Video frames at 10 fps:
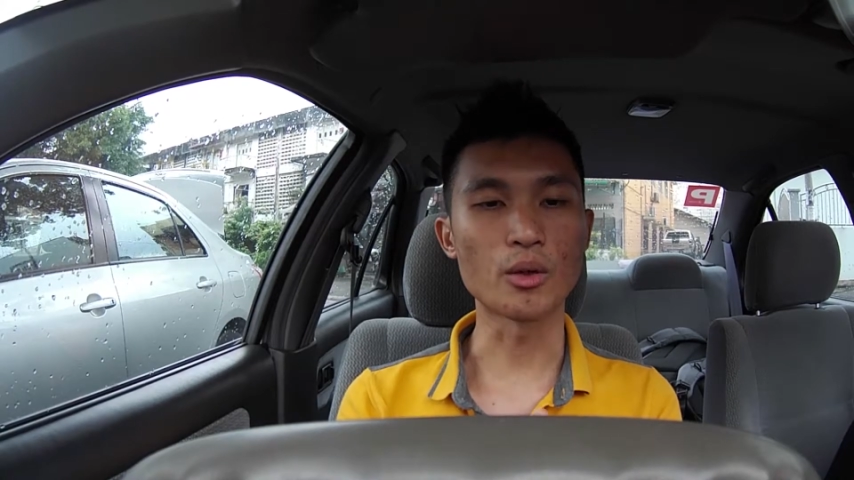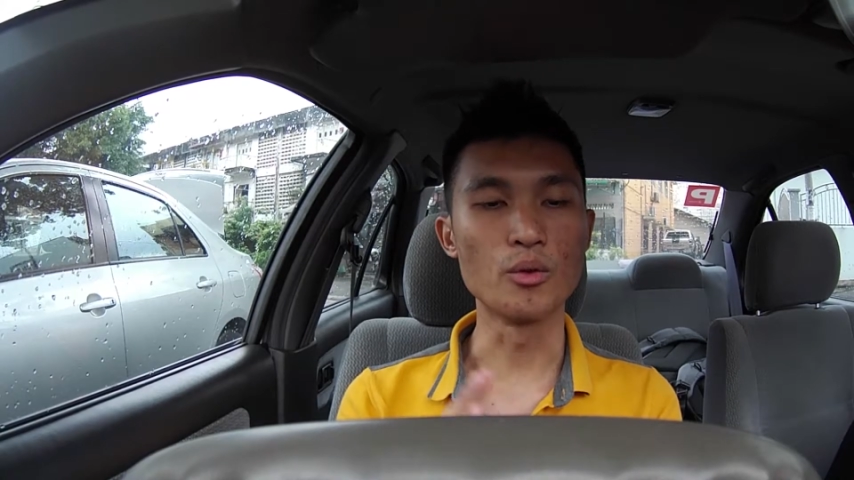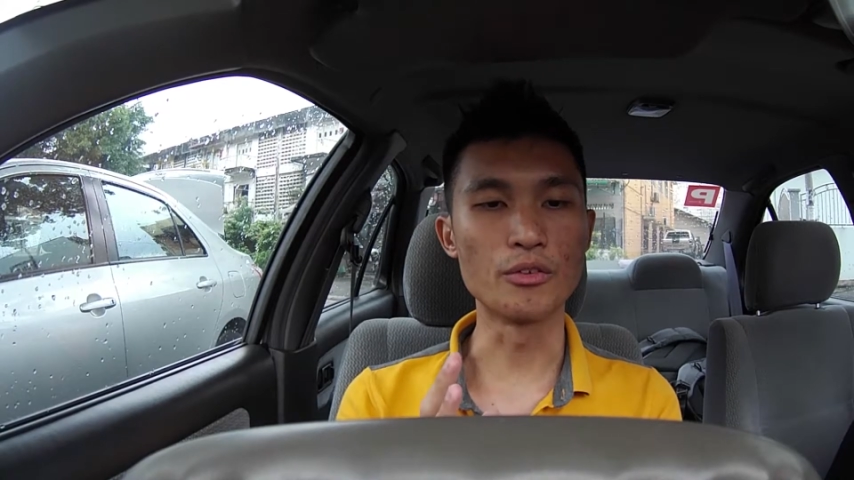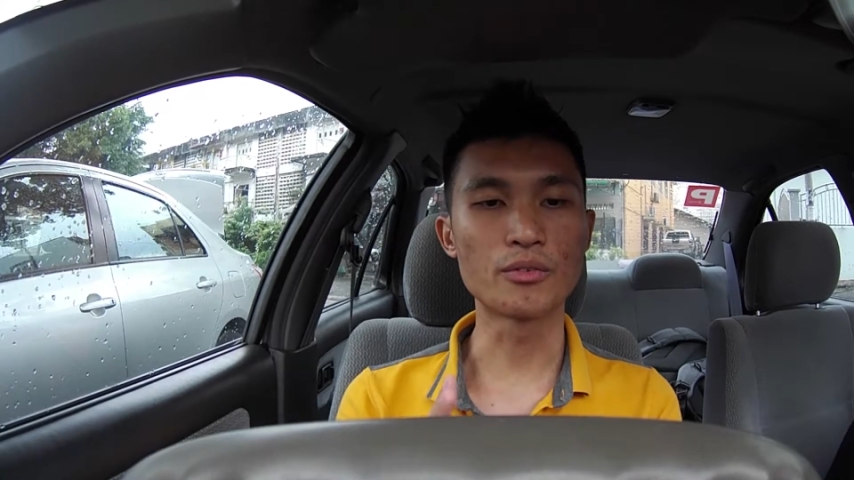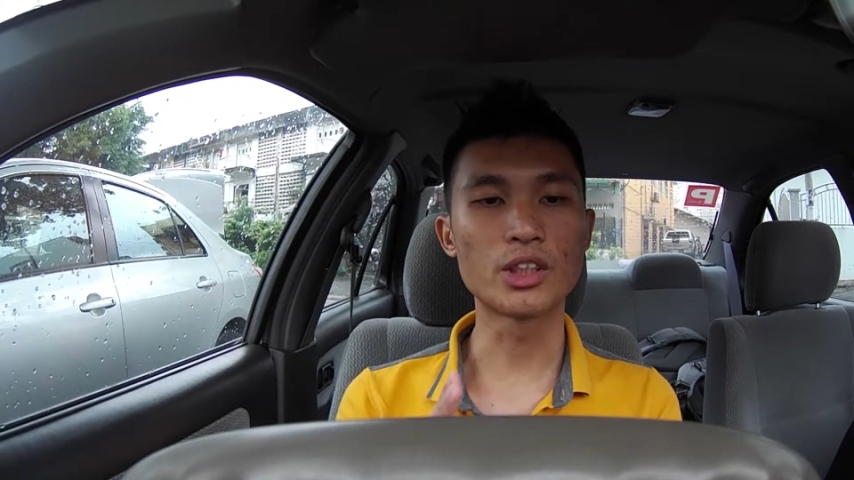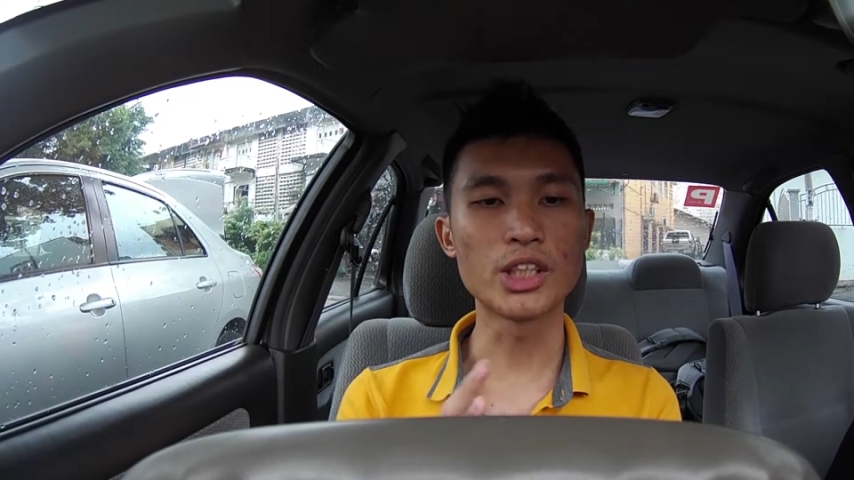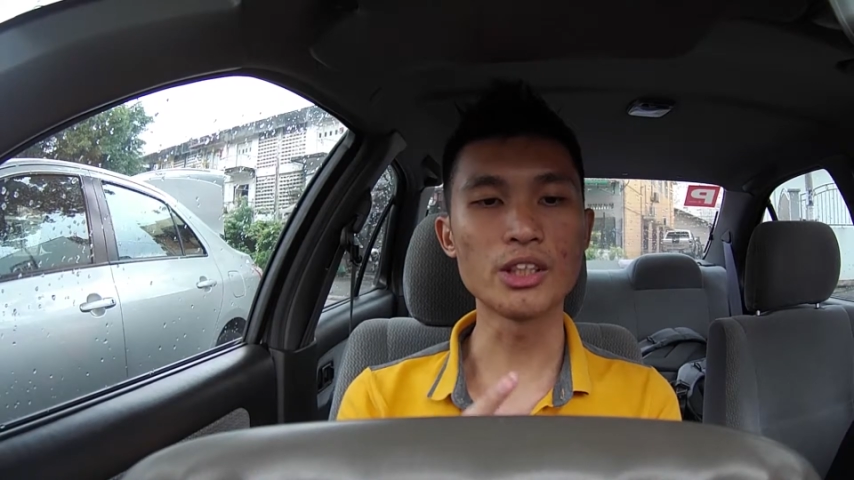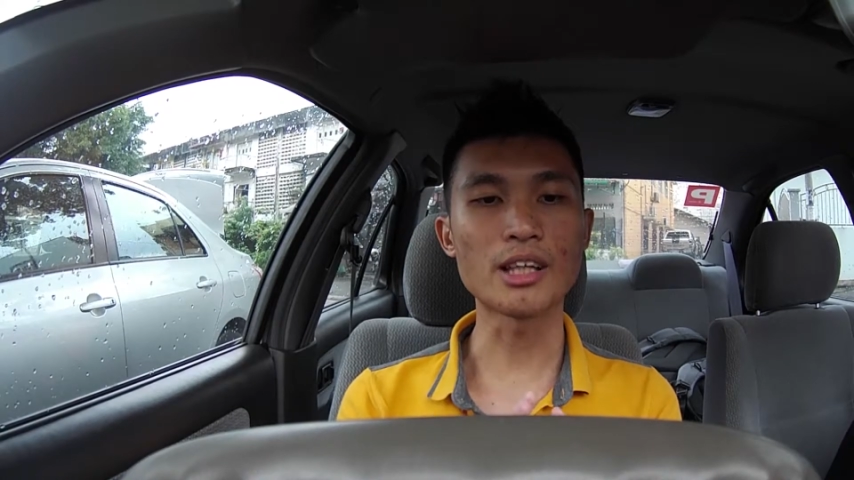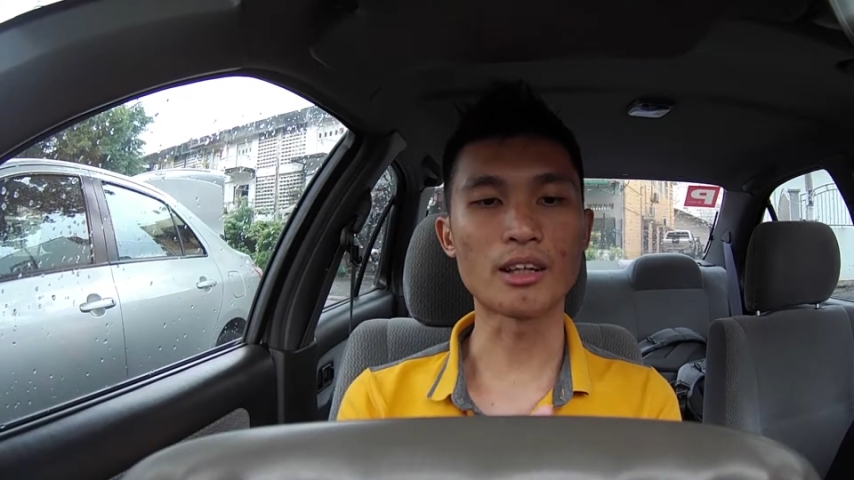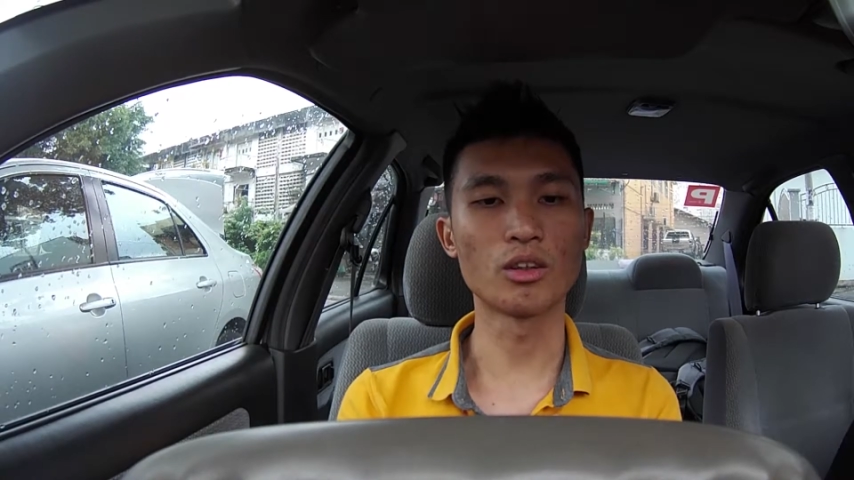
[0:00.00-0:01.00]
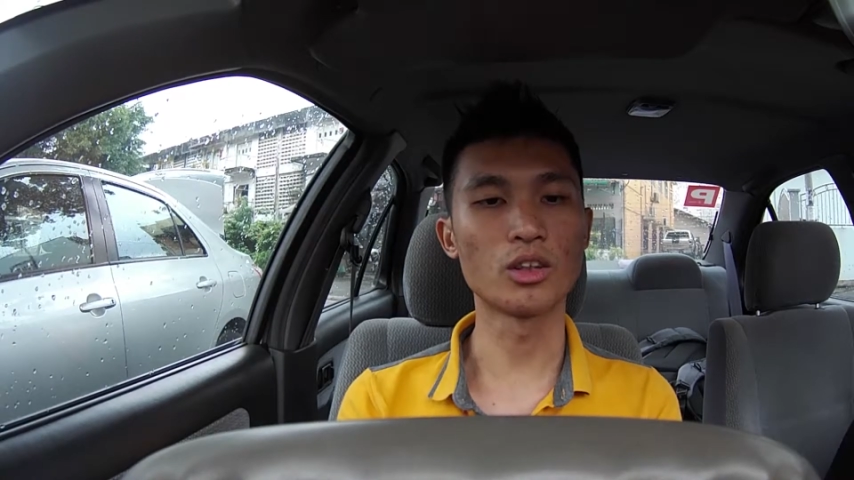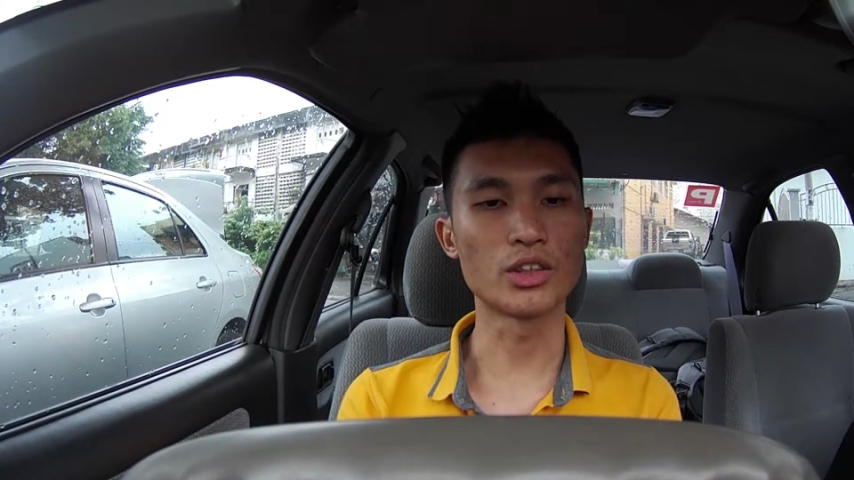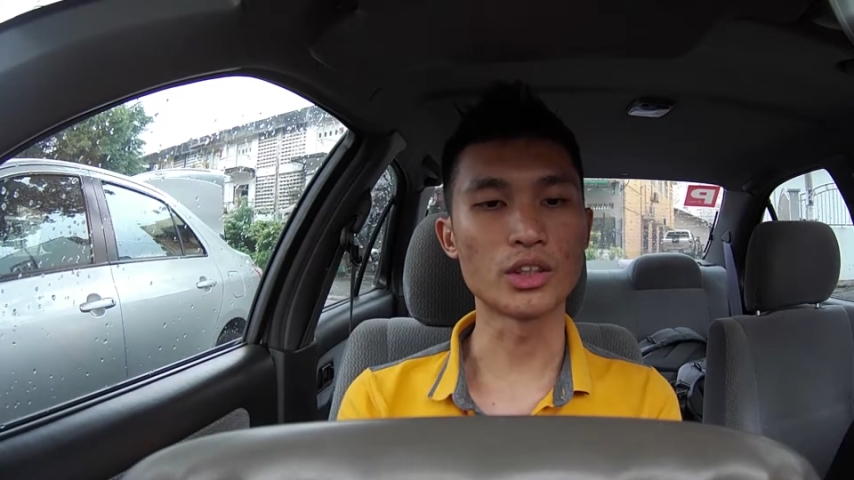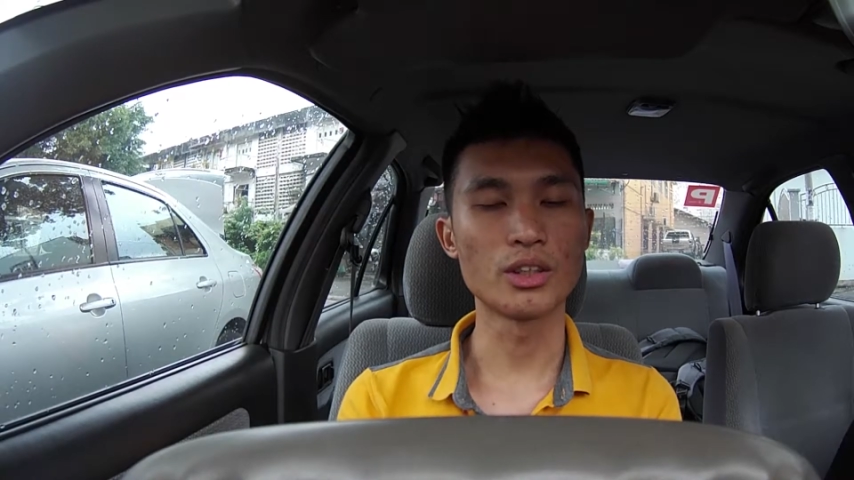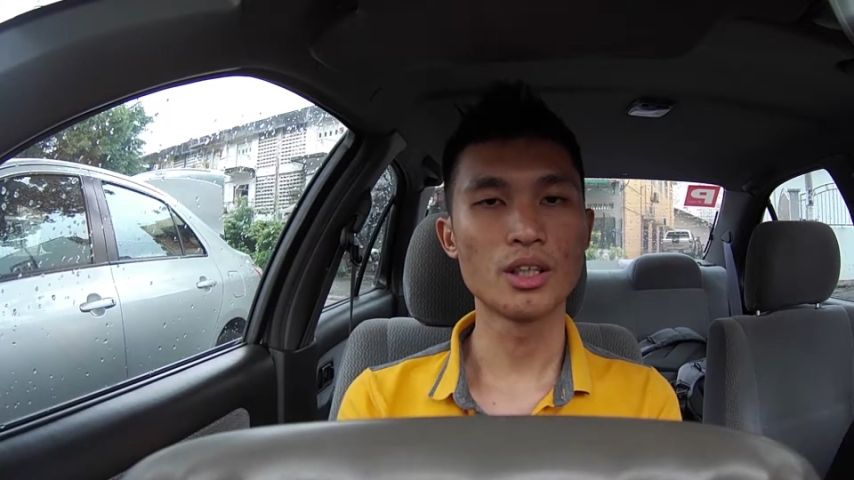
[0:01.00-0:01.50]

with Qi technology,